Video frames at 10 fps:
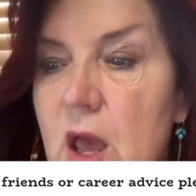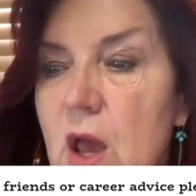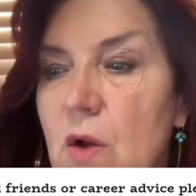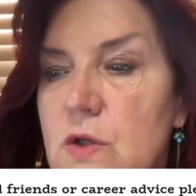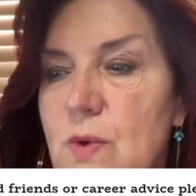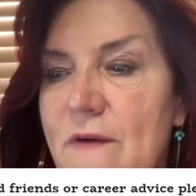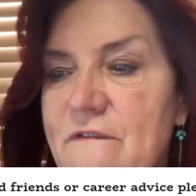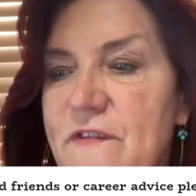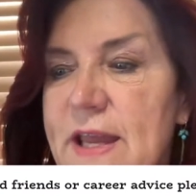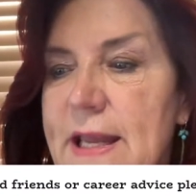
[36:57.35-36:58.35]
Because what I'm
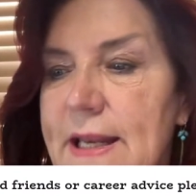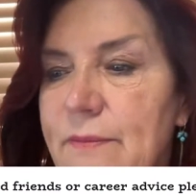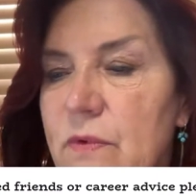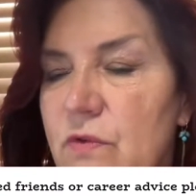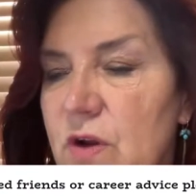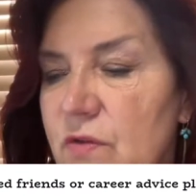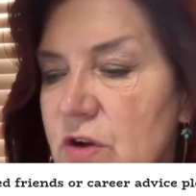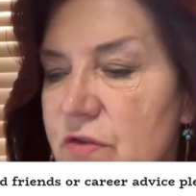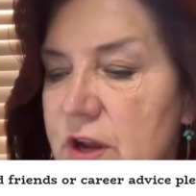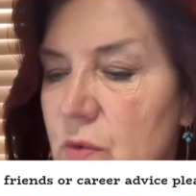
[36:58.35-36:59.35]
feeling with
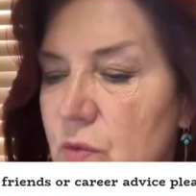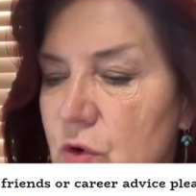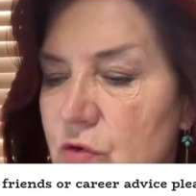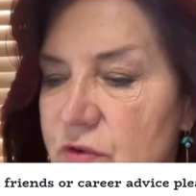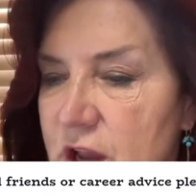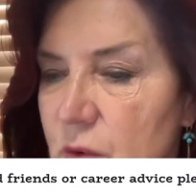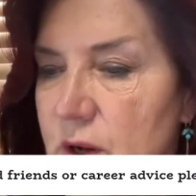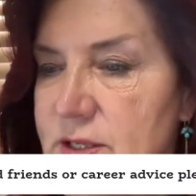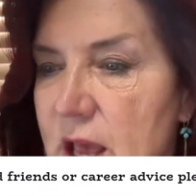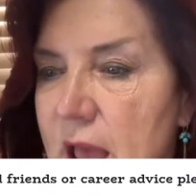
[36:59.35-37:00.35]
career wise,